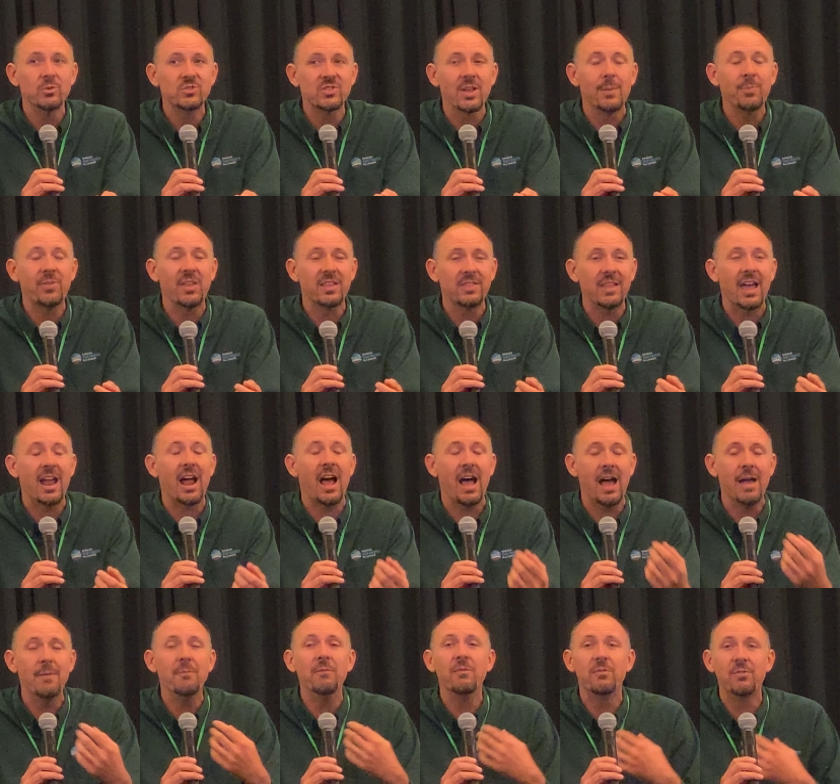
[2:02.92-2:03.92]
something that
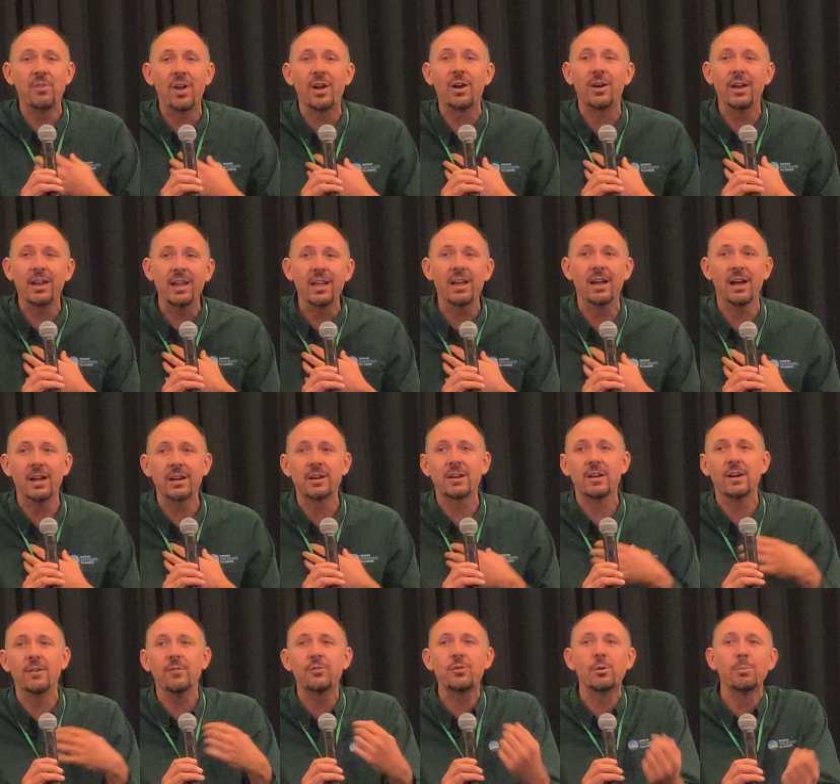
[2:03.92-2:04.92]
I'm very
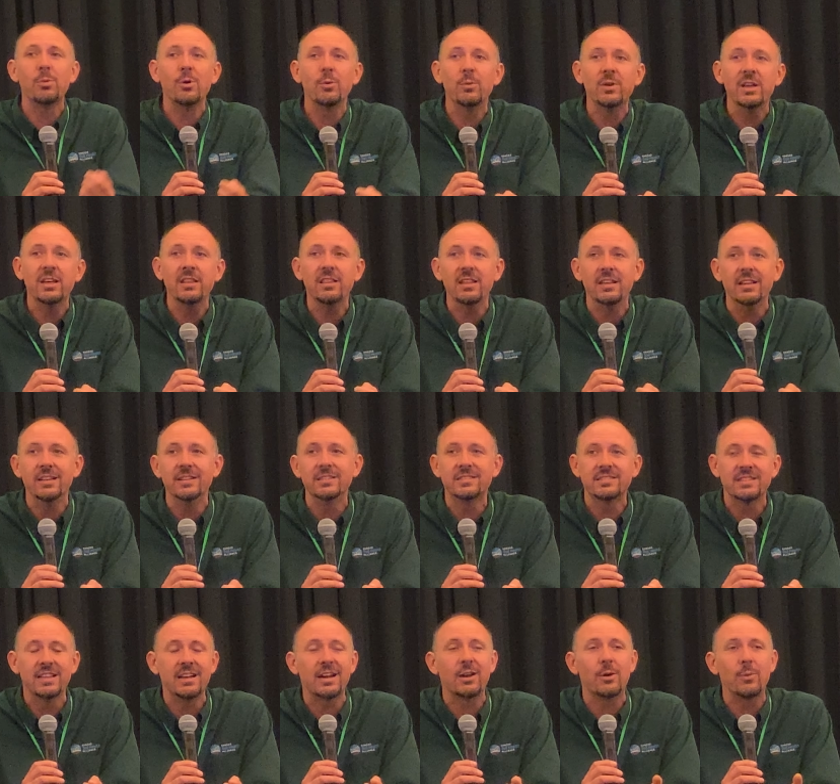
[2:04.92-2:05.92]
uncomfortable with
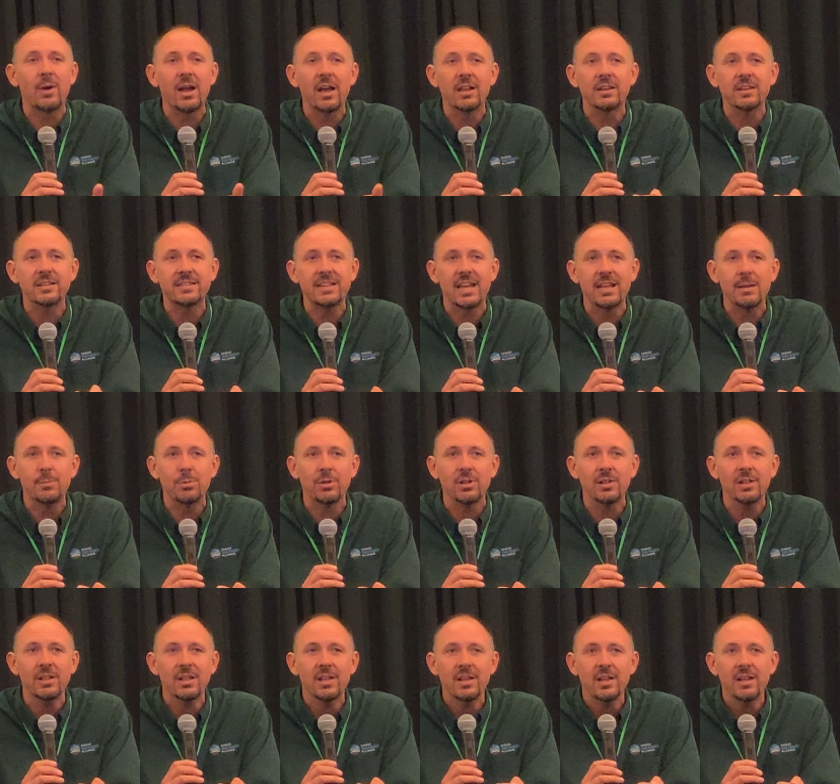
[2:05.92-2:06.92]
is sitting around a
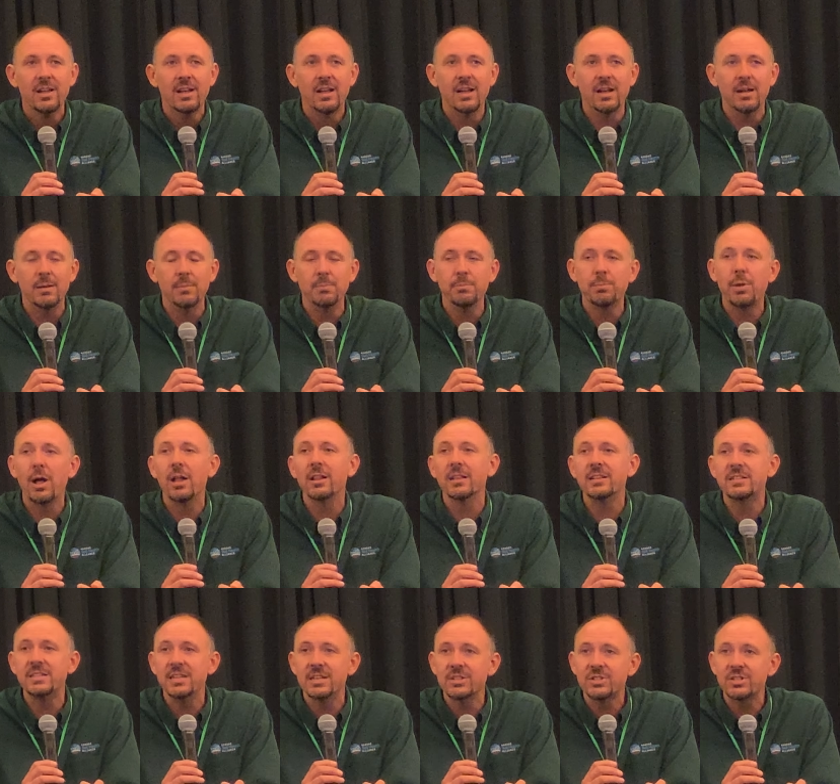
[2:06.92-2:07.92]
table,
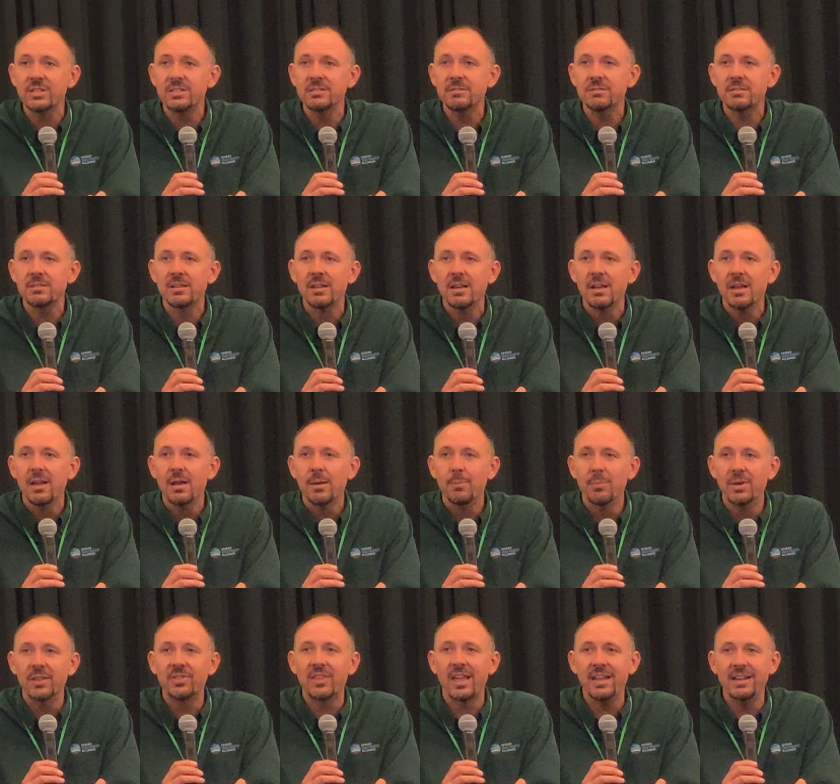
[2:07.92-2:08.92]
politicians,
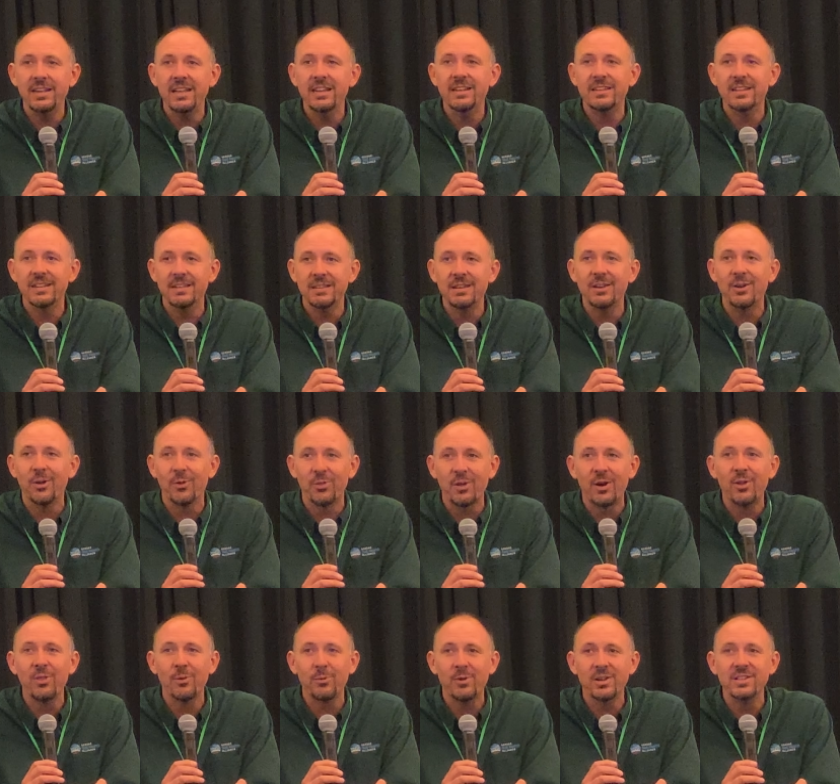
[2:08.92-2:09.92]
but they need to, you know,
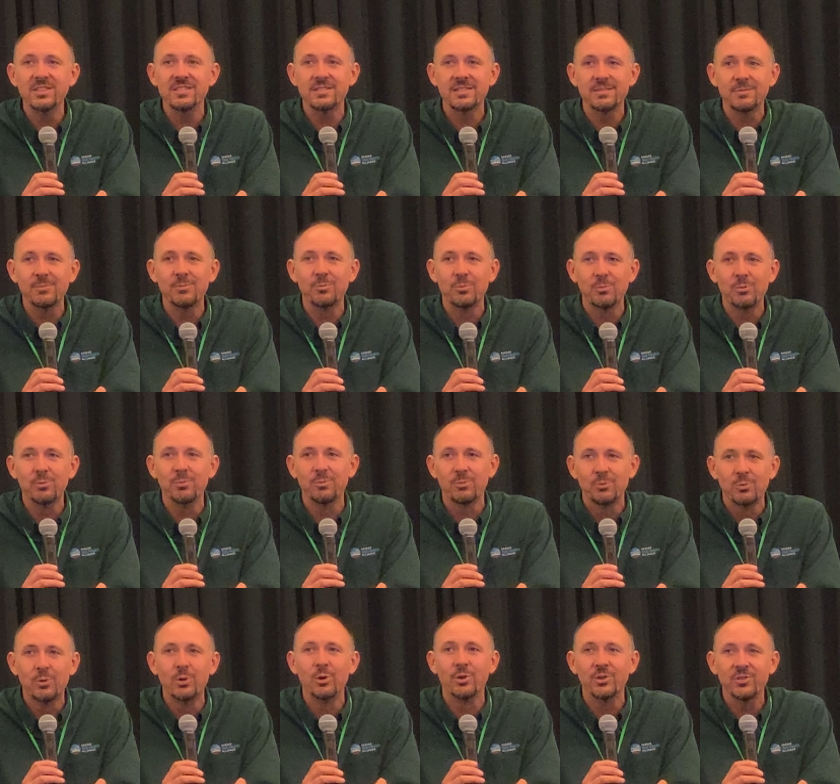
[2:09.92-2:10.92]
they're the ones,
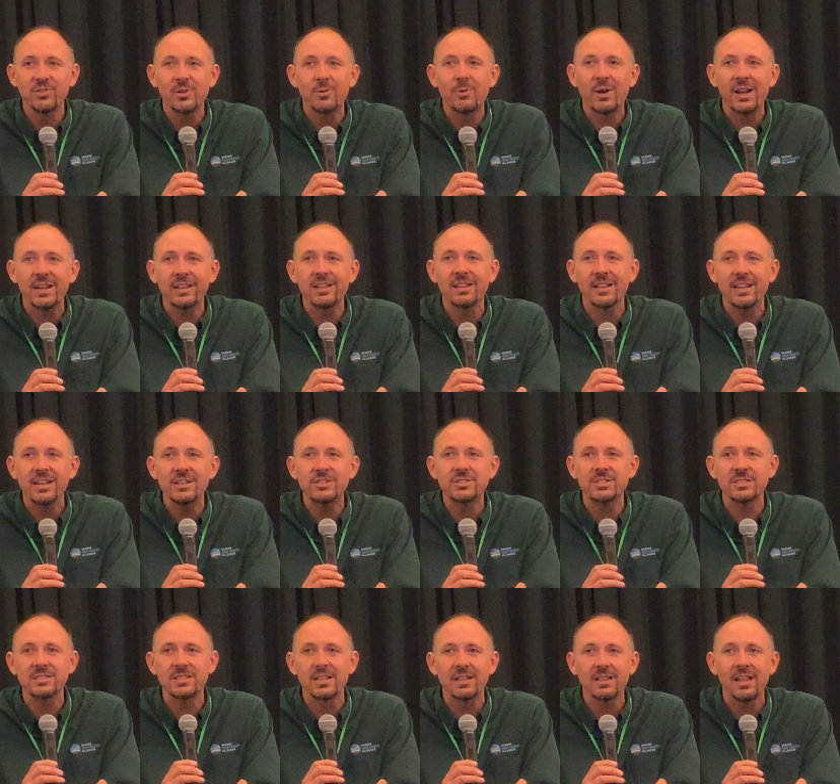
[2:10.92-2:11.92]
rules and
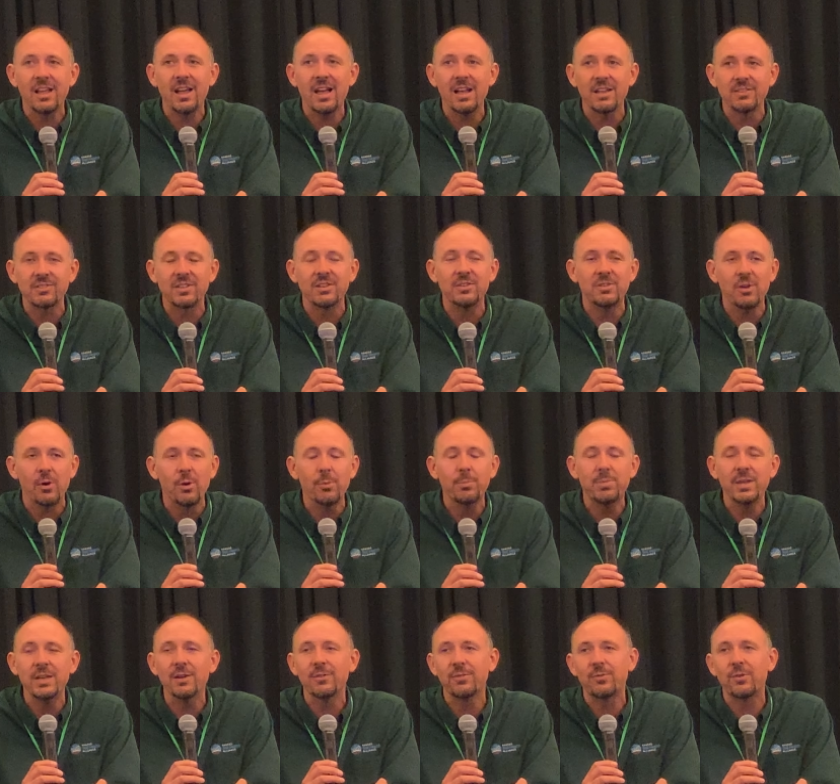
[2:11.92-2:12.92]
regulations and laws, and don't
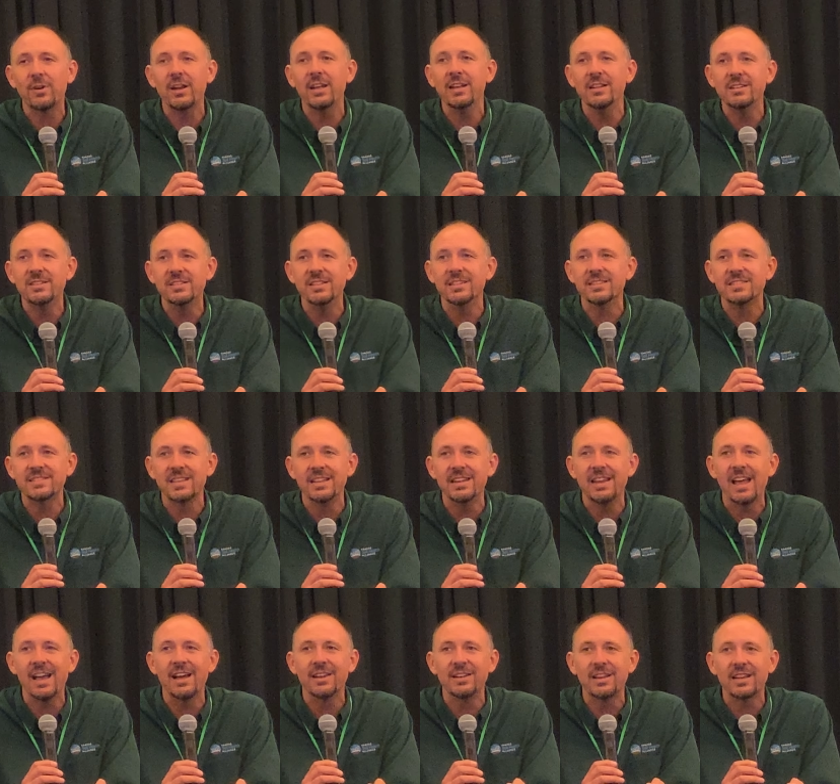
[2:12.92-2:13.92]
be afraid to sit
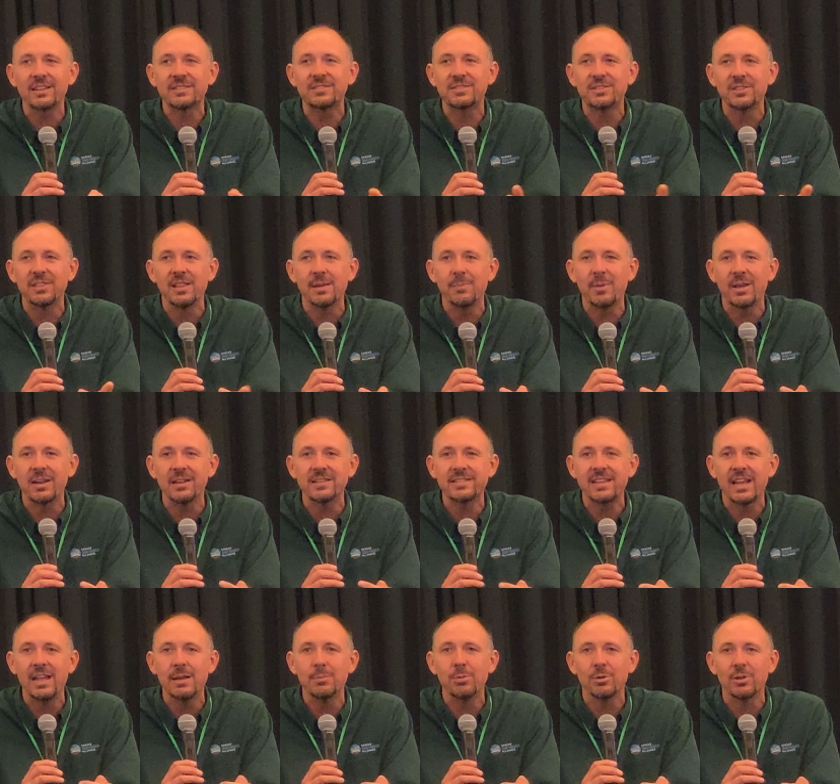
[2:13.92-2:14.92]
down next to them at a
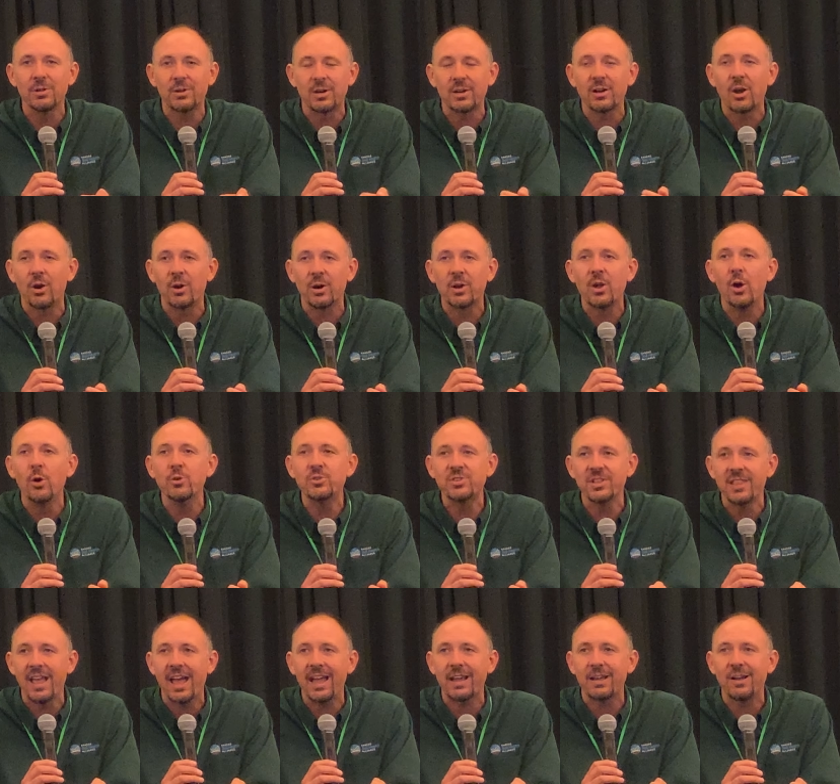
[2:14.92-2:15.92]
table or go
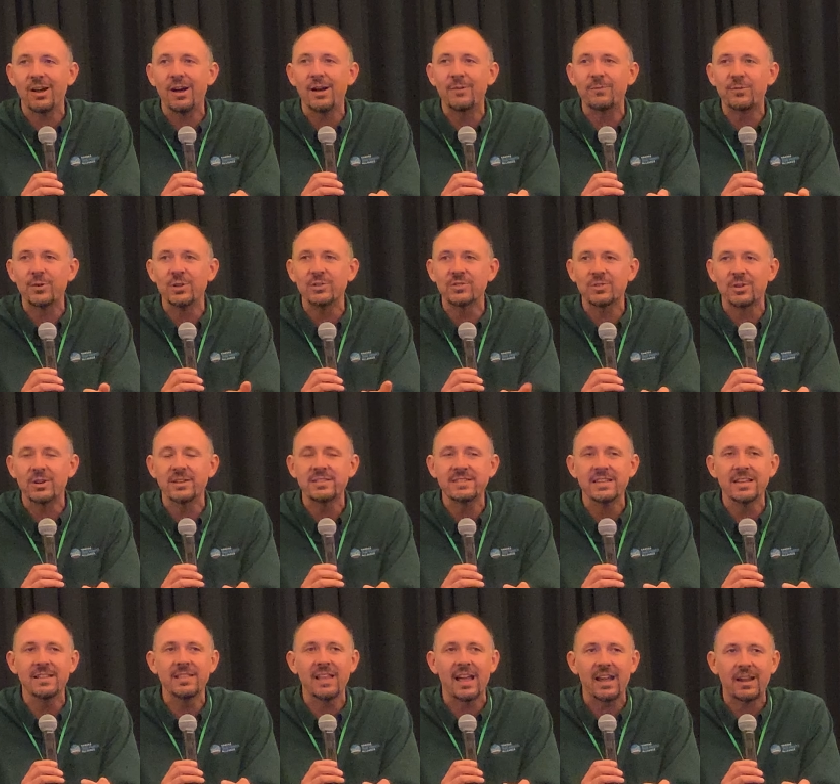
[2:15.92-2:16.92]
to that conference or
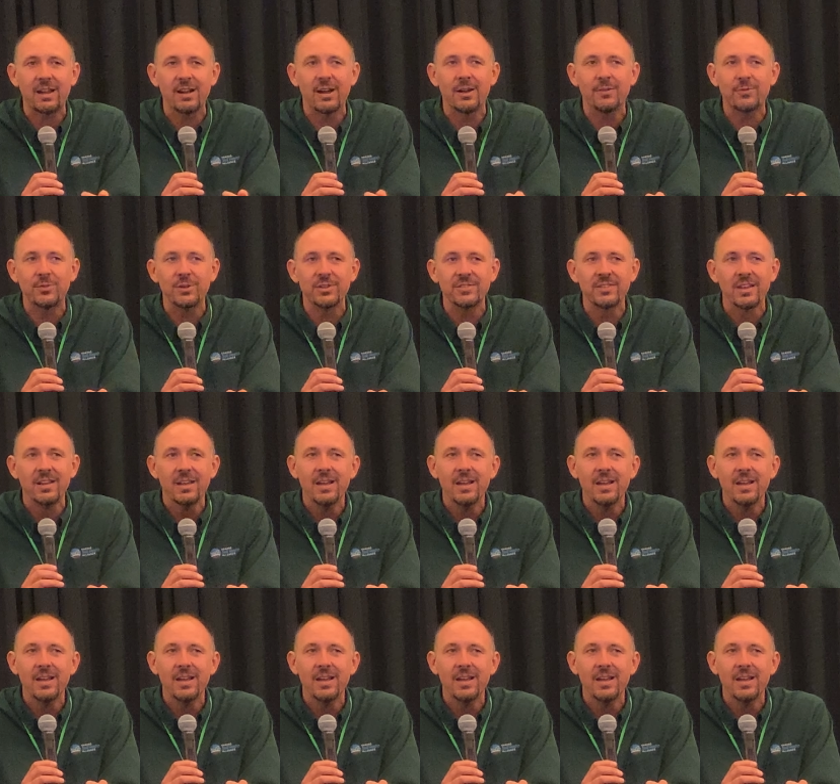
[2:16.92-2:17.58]
attend that conference,